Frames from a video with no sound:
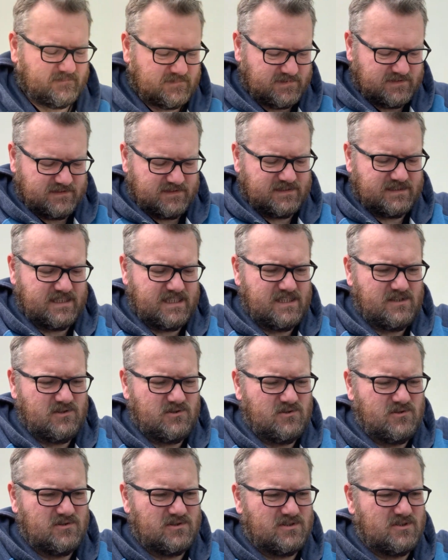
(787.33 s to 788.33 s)

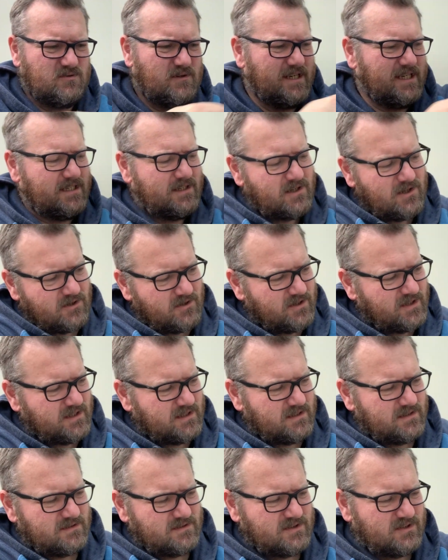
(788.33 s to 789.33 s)
Seahawks,
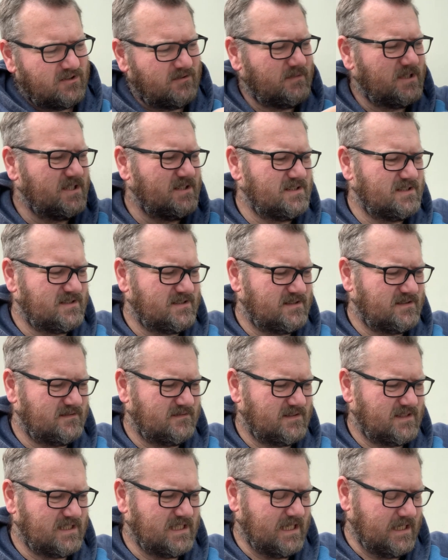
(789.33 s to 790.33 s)
29. Thomas,
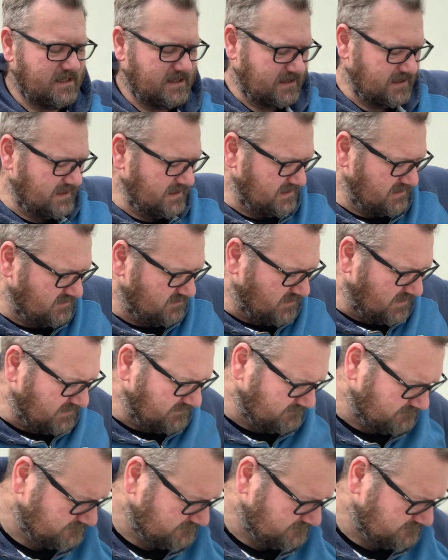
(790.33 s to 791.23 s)
again a kid's one.